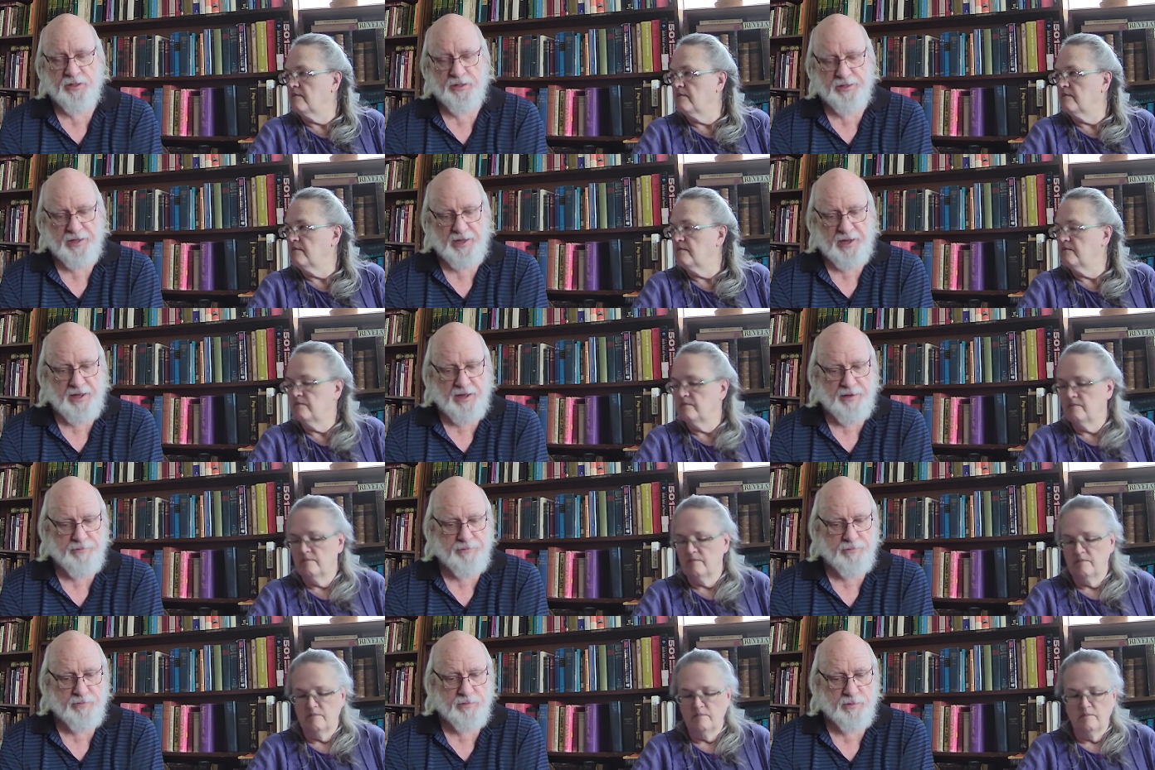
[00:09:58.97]
Speaker 1: yeah. they
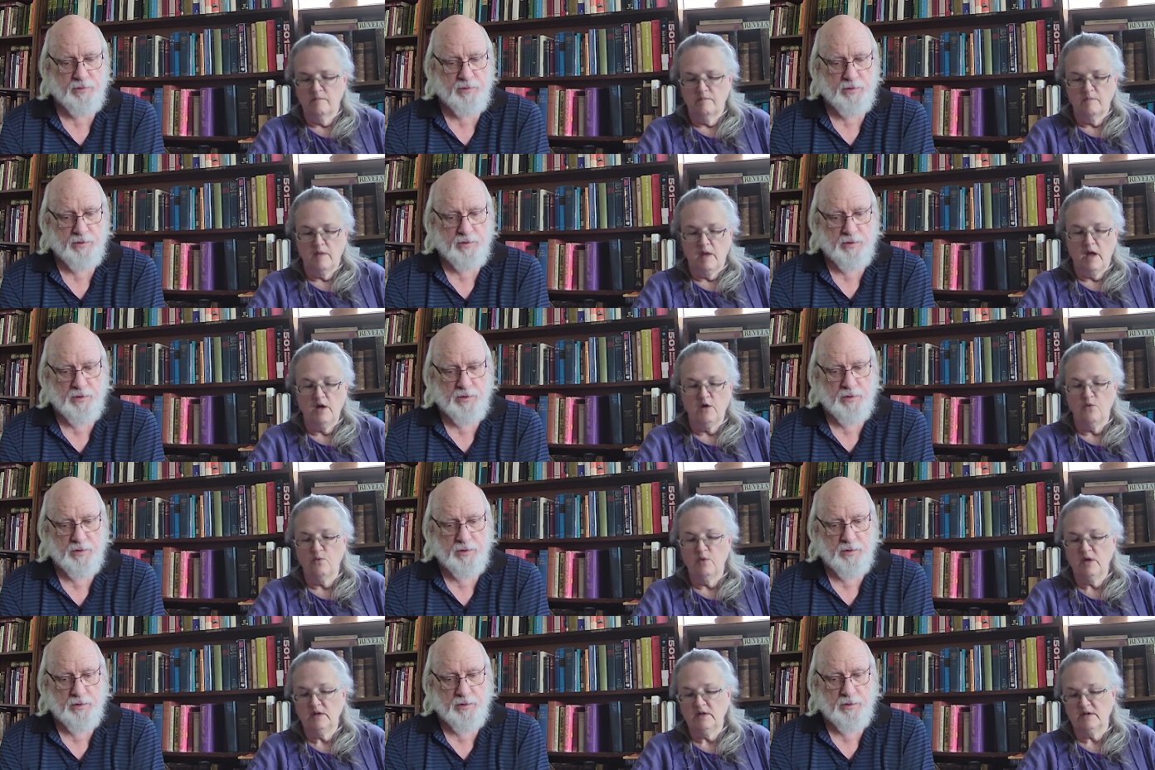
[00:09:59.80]
have. And a
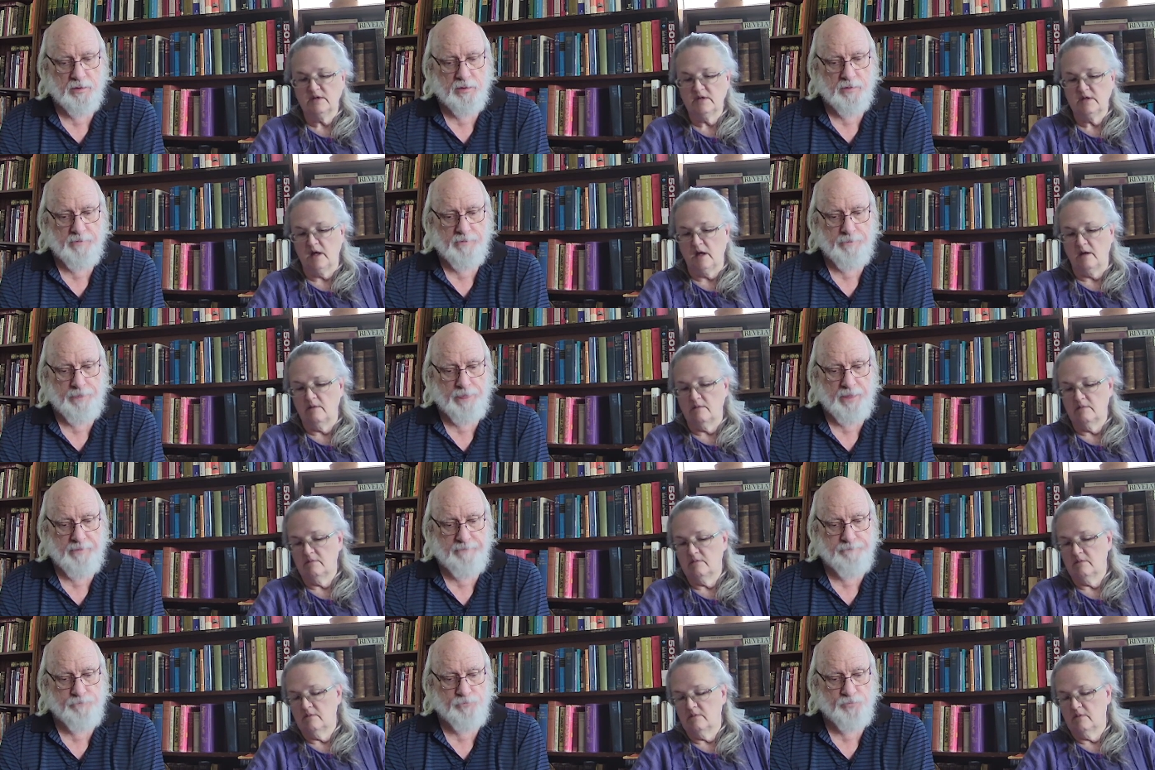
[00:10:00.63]
real estate.
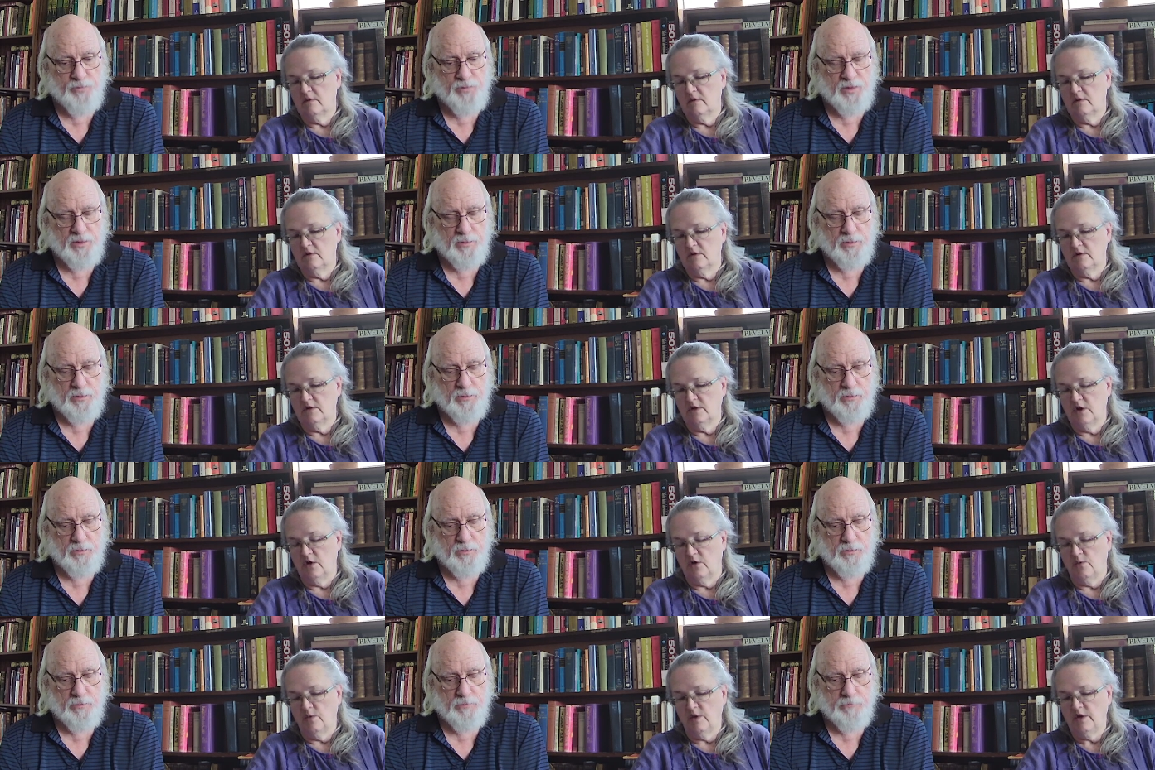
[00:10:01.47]
You
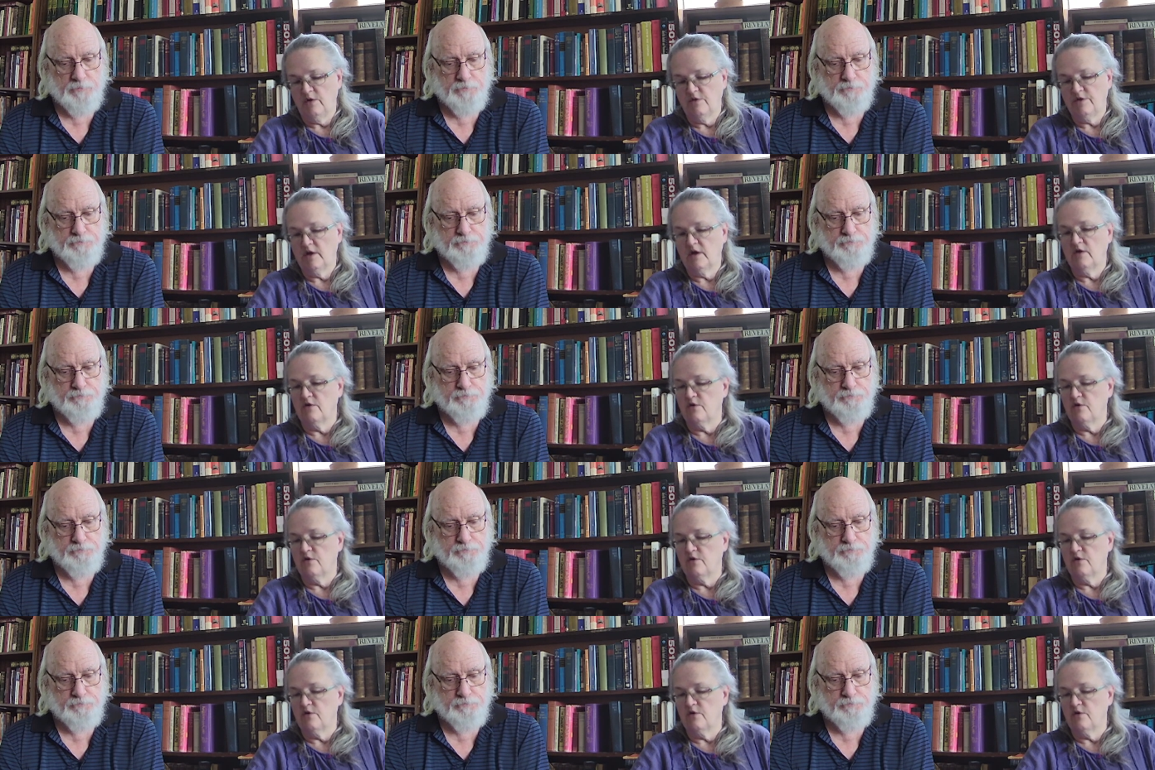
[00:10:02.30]
know, when you think of the